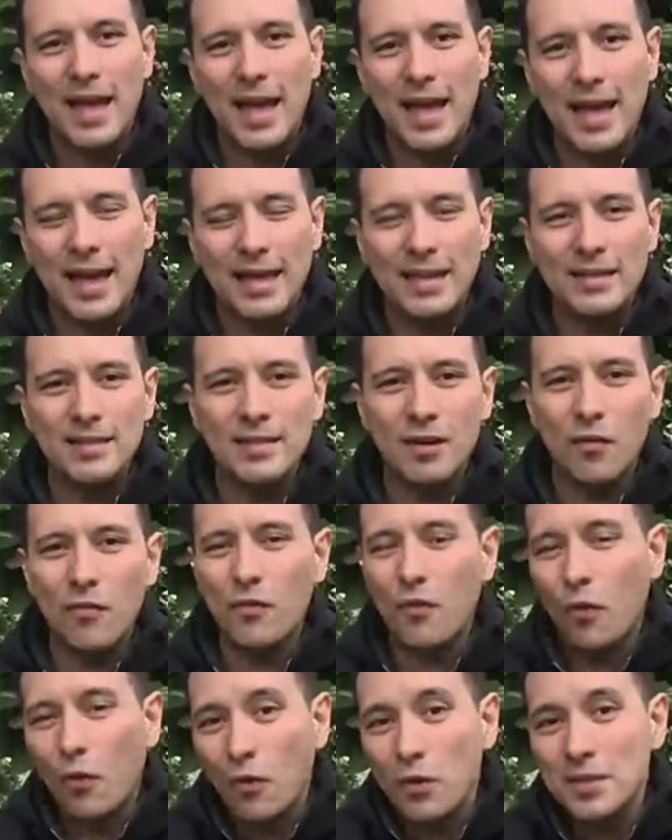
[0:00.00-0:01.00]
And
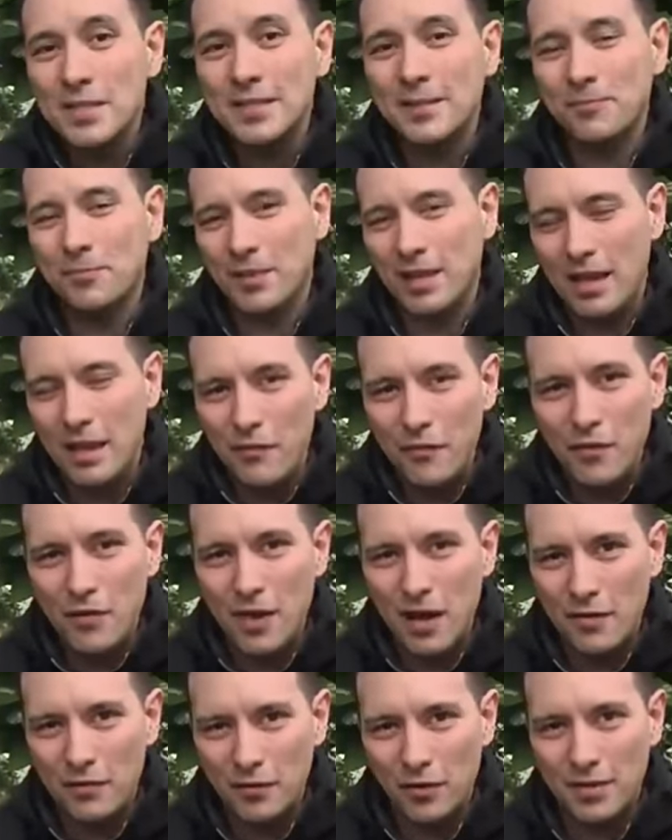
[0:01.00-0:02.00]
of course, if
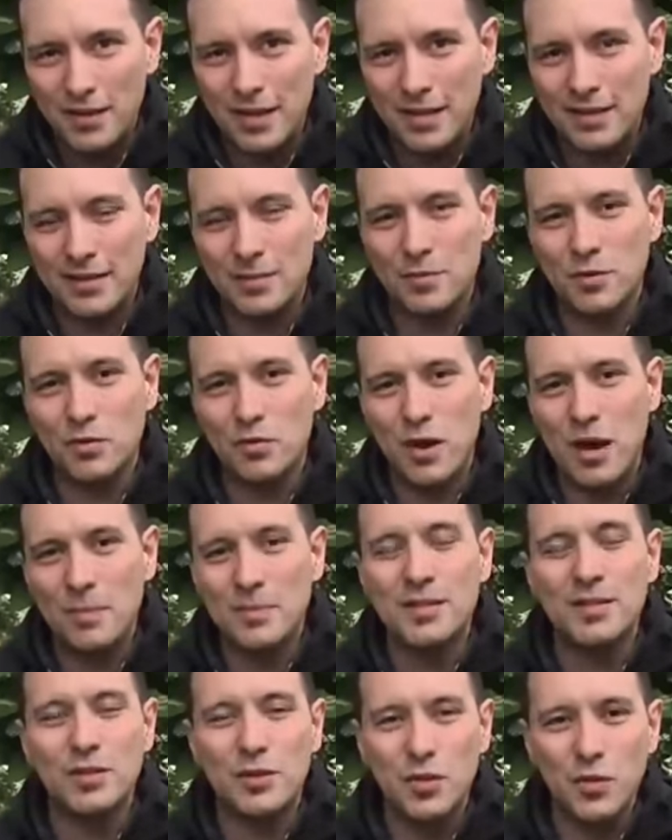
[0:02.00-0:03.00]
you have not yet
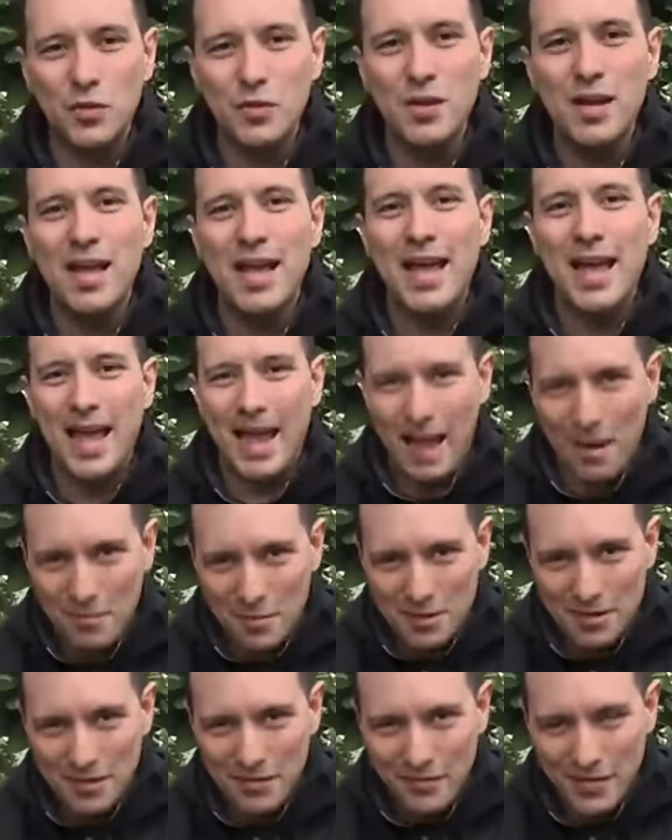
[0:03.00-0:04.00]
subscribed to M
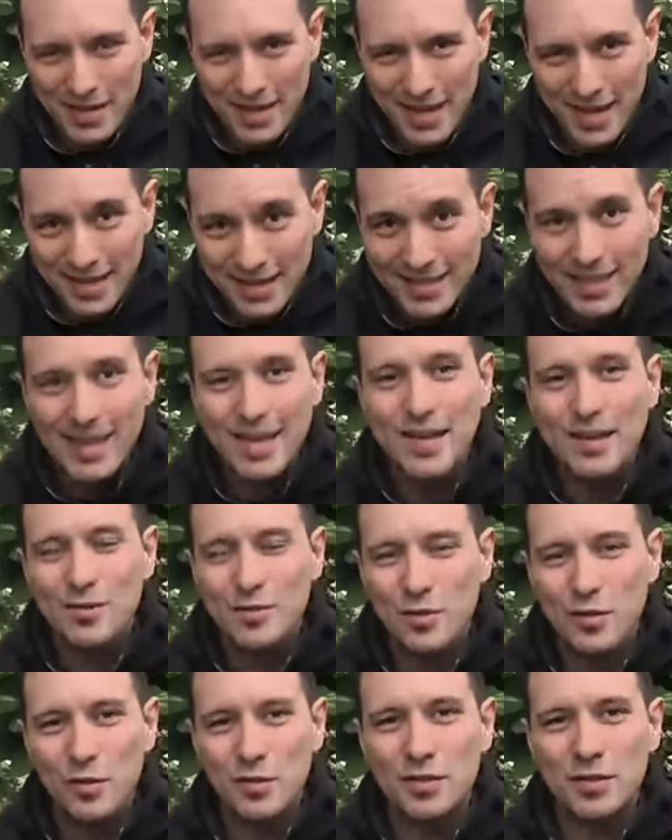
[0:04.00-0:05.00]
R T V yet,
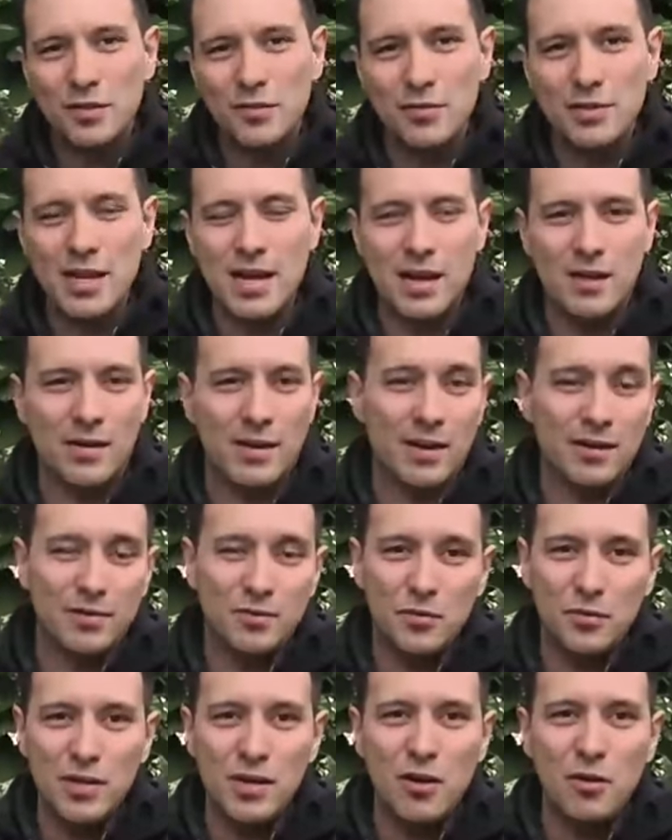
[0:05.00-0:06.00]
do so now. I
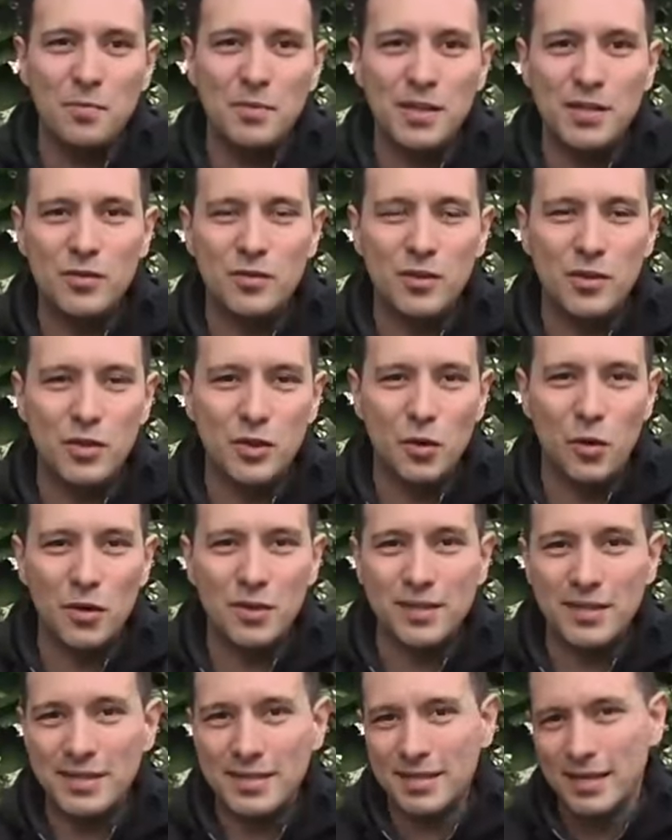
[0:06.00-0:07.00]
truly hope that you
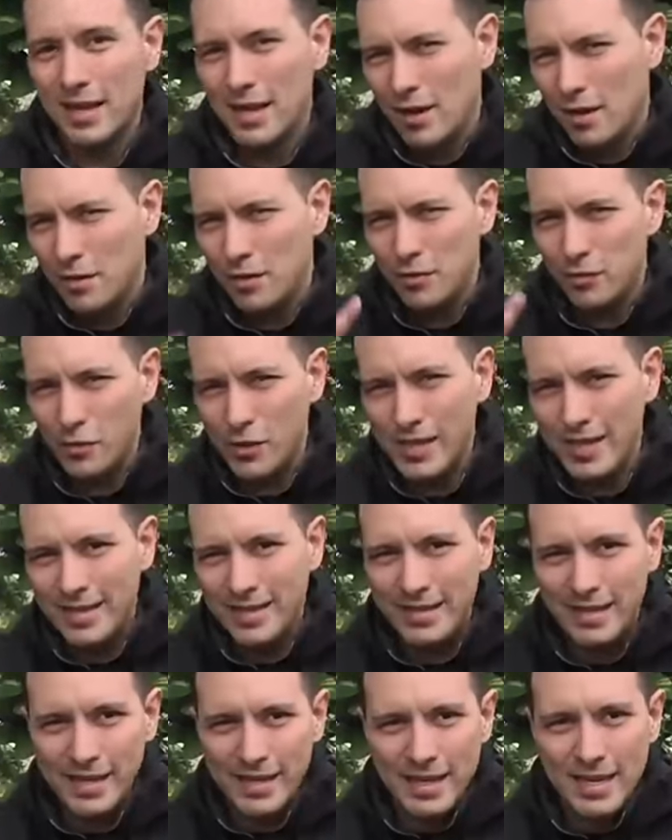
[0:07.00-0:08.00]
enjoyed this three
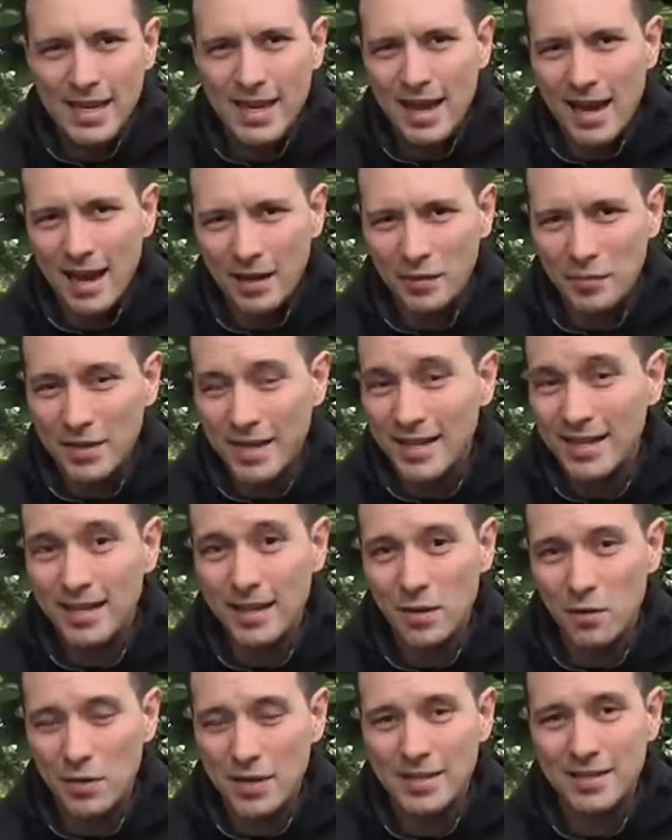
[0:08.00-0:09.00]
D one hundred eighty
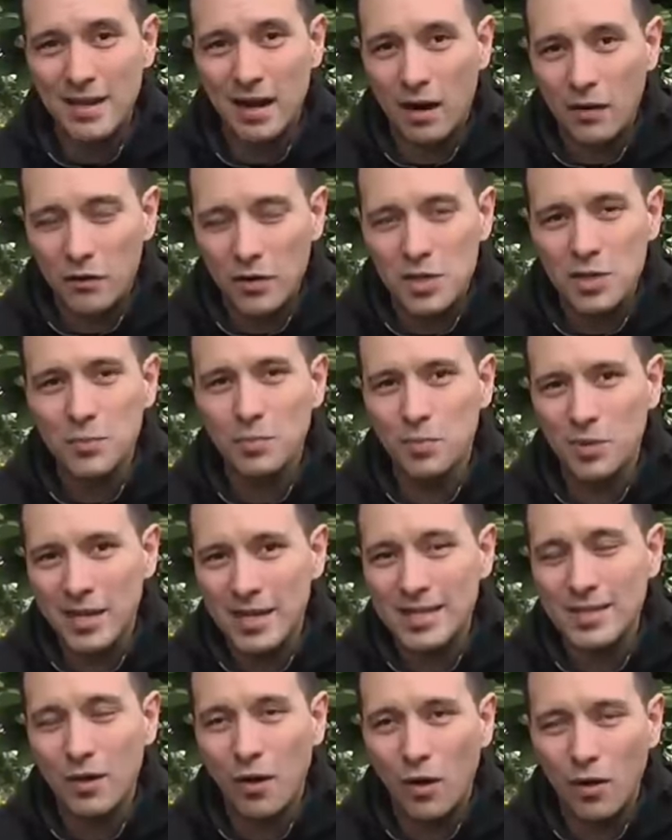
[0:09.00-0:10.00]
degrees coverage.
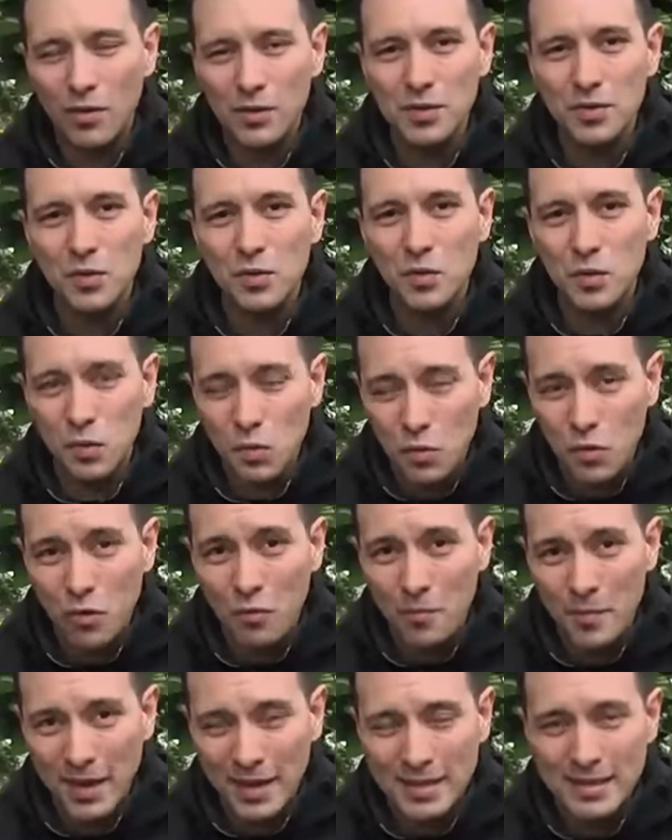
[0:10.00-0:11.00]
Please also do
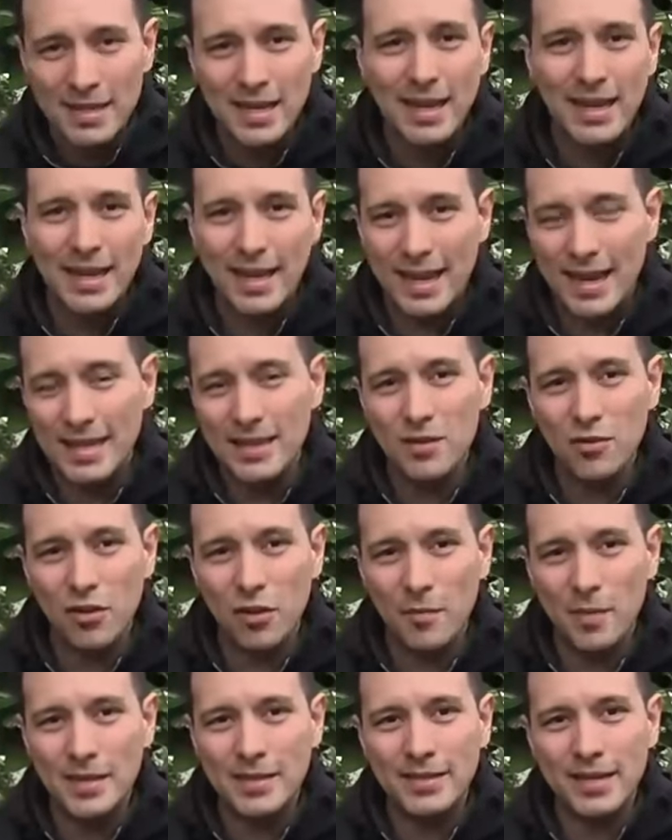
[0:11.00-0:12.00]
comment in the
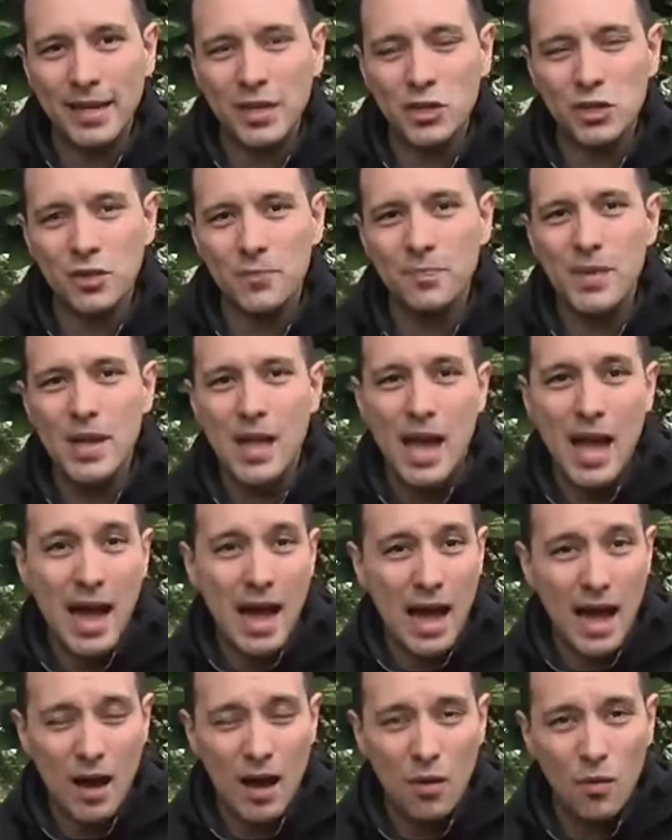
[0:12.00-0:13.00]
comment section,
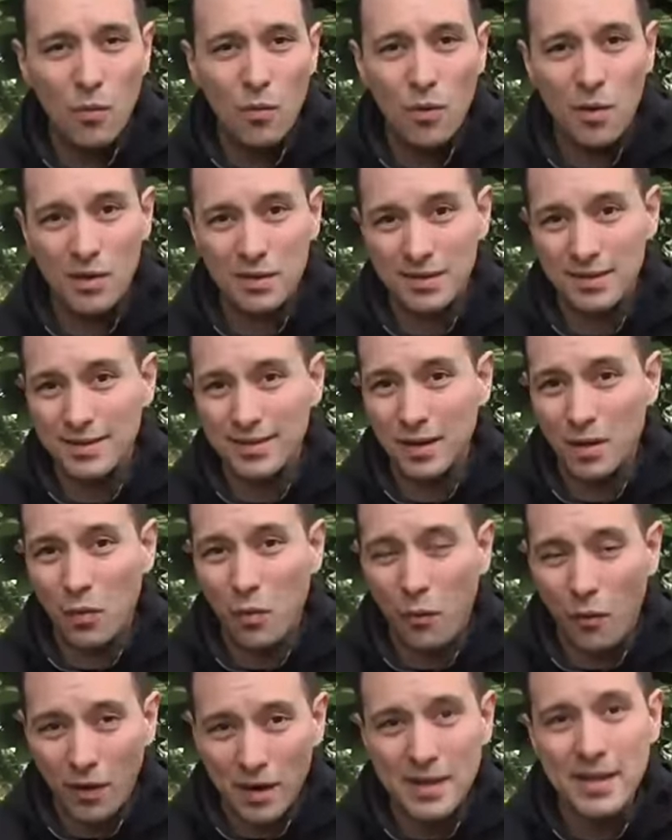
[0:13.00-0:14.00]
how was the
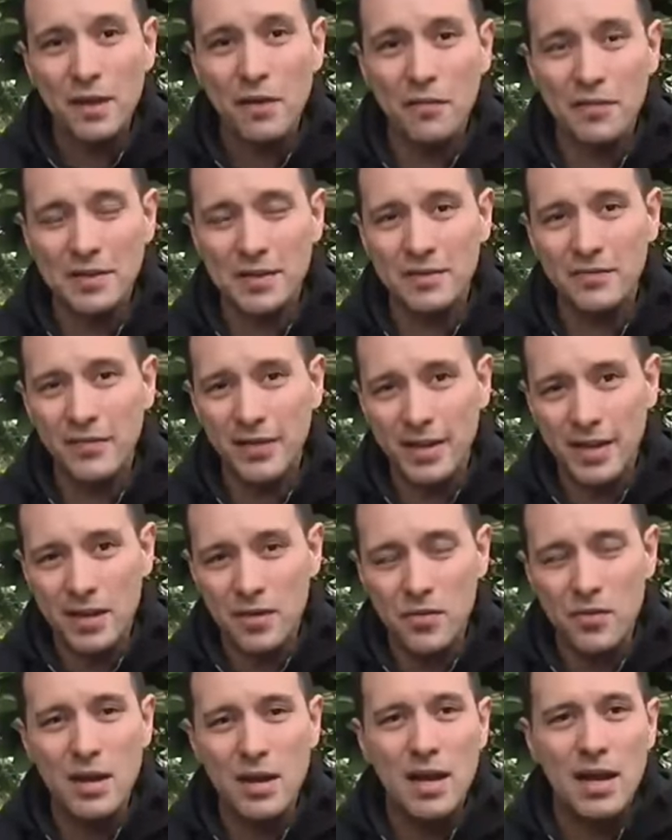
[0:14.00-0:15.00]
quality of this
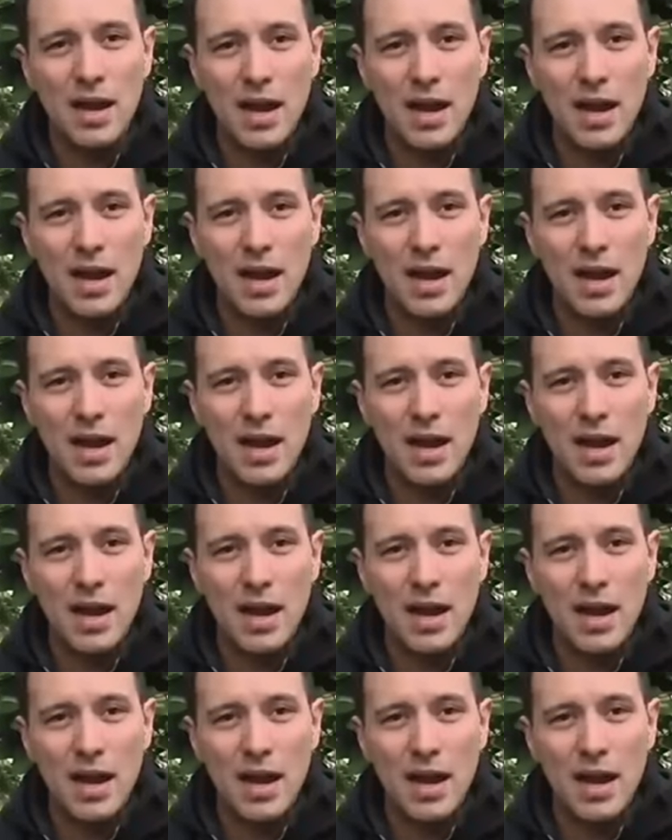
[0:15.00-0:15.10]
video?